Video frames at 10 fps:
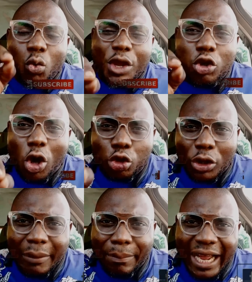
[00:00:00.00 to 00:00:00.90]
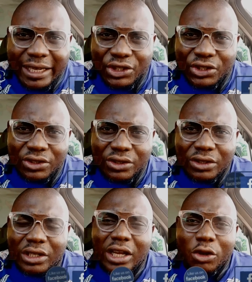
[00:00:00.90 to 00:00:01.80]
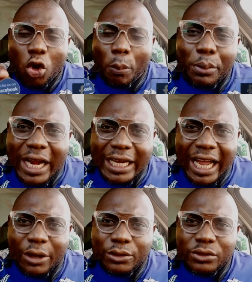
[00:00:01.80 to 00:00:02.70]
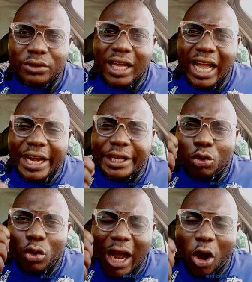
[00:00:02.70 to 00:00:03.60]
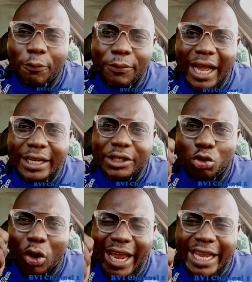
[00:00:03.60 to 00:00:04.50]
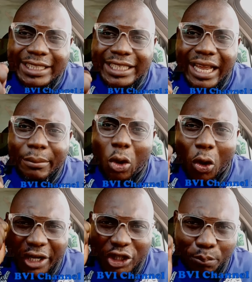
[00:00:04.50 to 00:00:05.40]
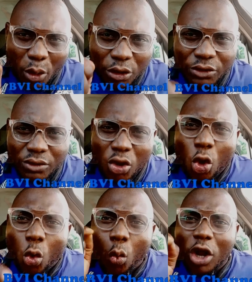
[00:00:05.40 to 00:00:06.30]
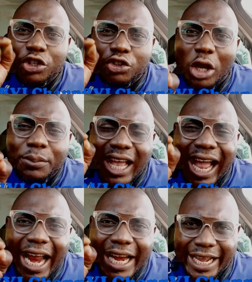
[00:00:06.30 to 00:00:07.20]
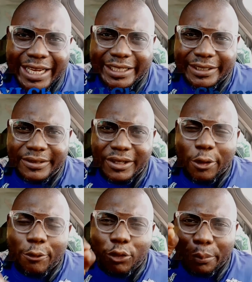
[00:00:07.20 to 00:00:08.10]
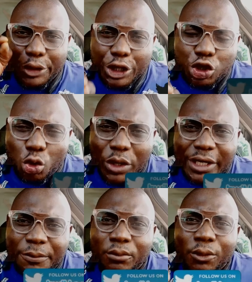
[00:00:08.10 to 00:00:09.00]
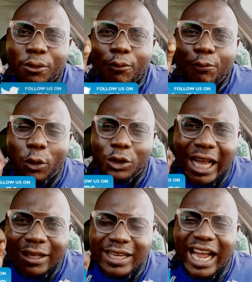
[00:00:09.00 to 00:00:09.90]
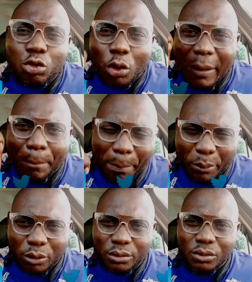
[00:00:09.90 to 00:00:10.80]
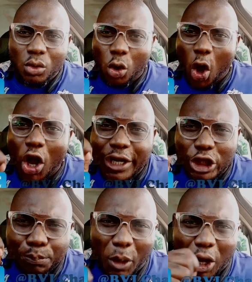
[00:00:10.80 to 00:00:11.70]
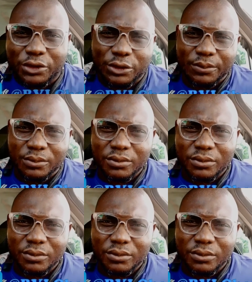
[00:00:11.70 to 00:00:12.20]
We go to the banks, open account, and you are offered your ATM on the spot. What stops INEC from issuing voters' card to the people on the spot?